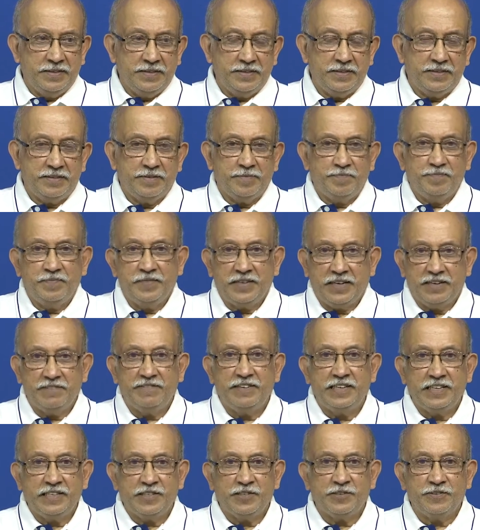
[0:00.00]
uh, I
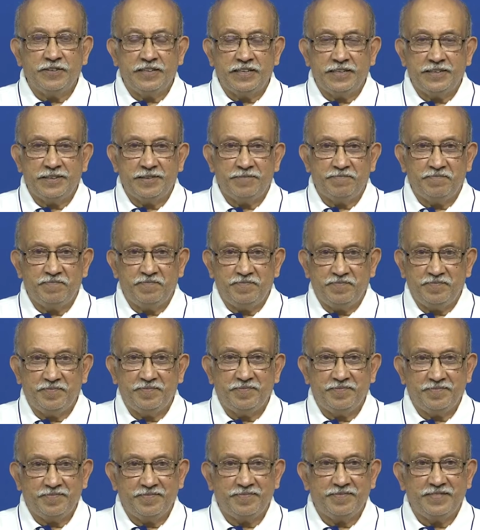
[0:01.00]
went through a
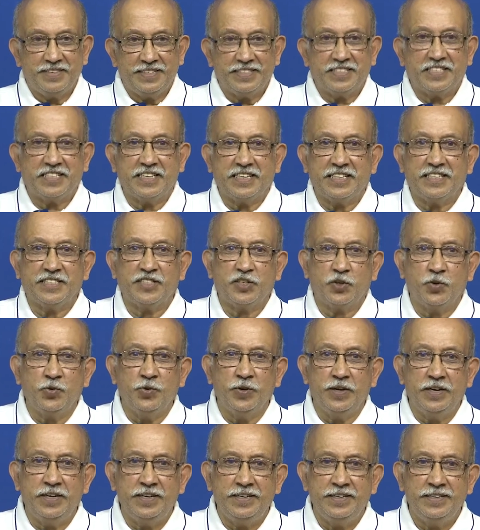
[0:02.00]
strict
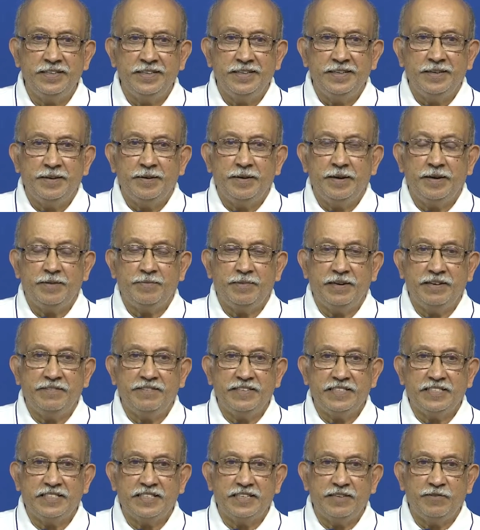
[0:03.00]
school uh, by
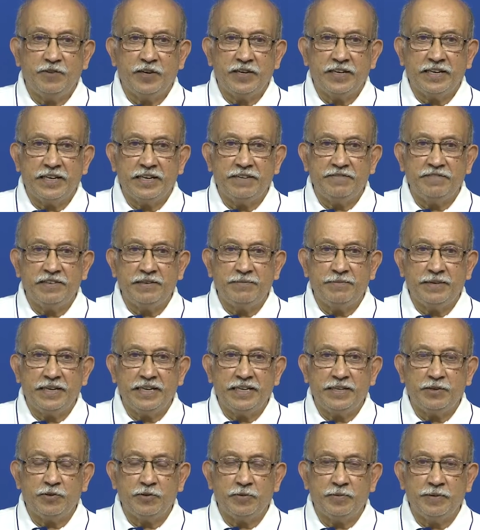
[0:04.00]
which they wanted
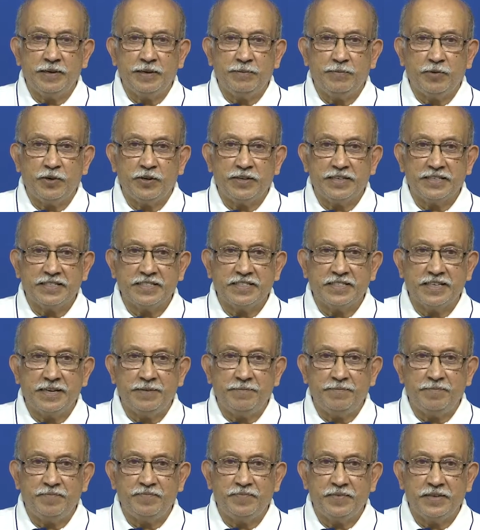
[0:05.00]
everybody to be about the
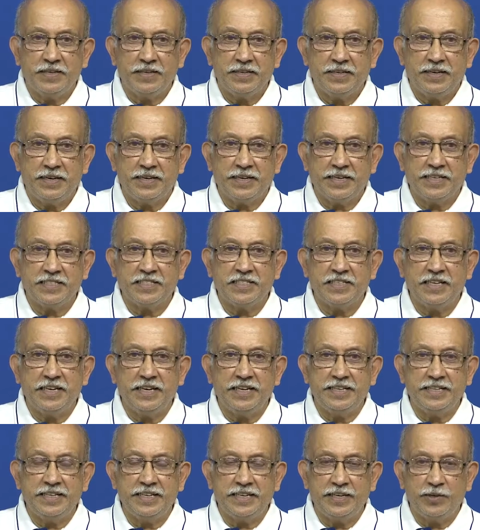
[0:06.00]
same.
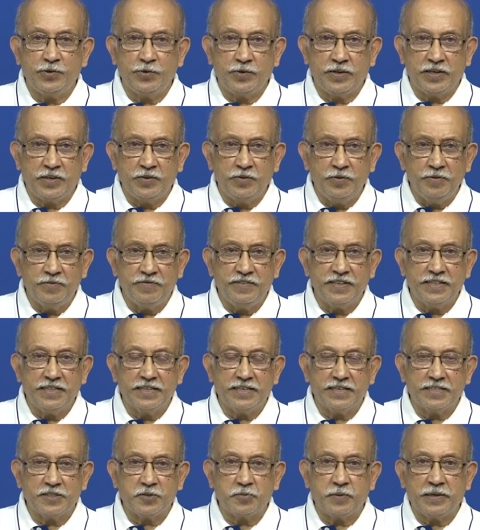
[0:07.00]
Occasionally they do now with
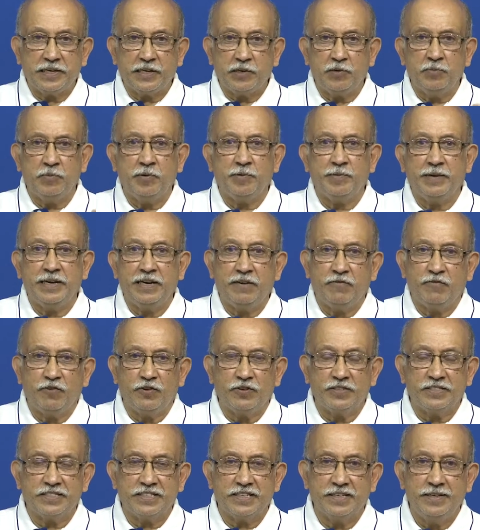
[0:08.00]
respect to mobile
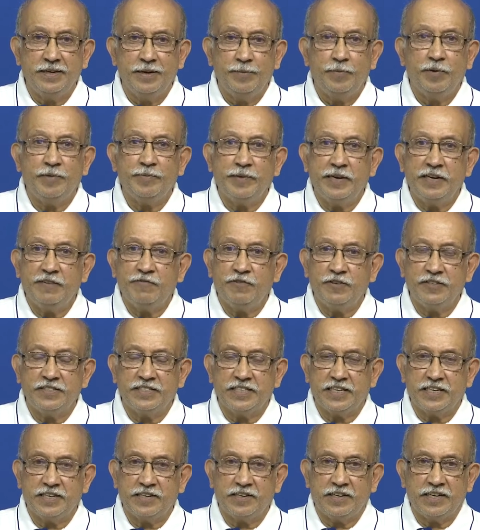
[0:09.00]
phones. Mobile
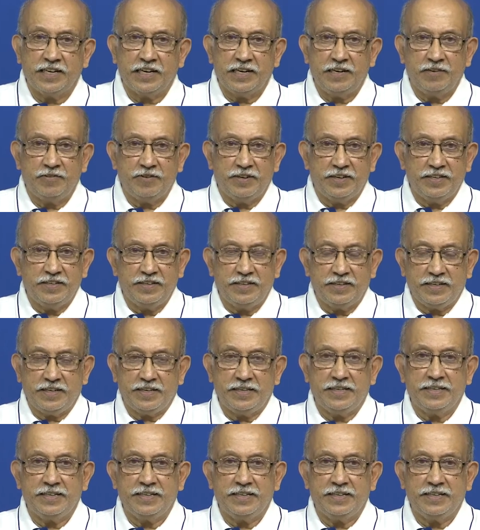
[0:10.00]
phones are not allowed, you are